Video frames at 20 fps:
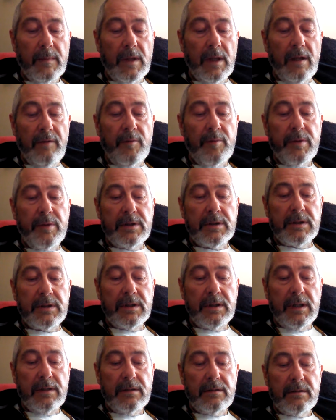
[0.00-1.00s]
If a
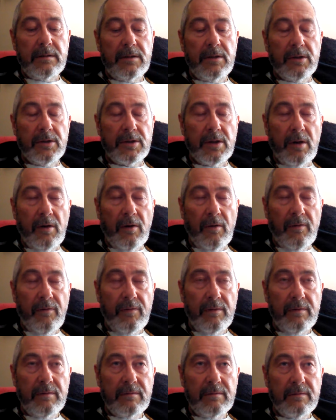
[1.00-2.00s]
person gets cut
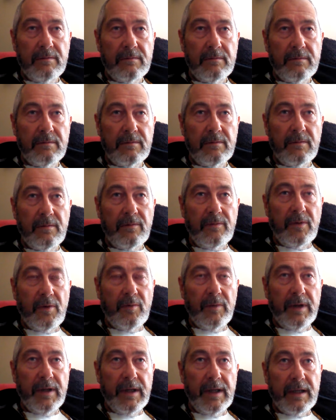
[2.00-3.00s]
off from
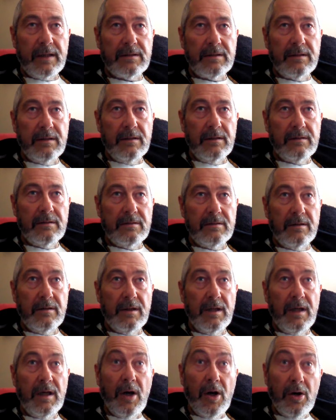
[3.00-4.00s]
their access to
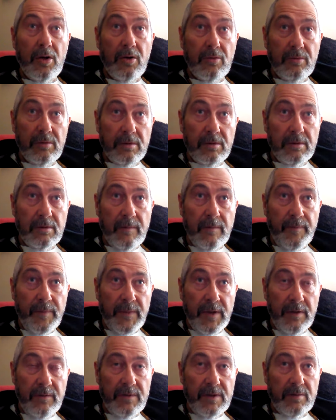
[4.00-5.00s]
their own
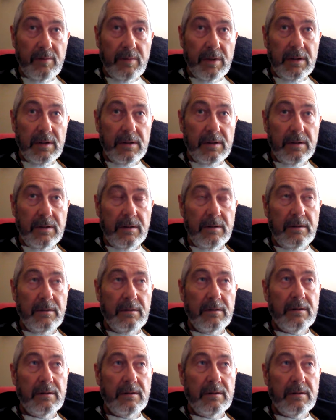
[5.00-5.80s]
invisibility,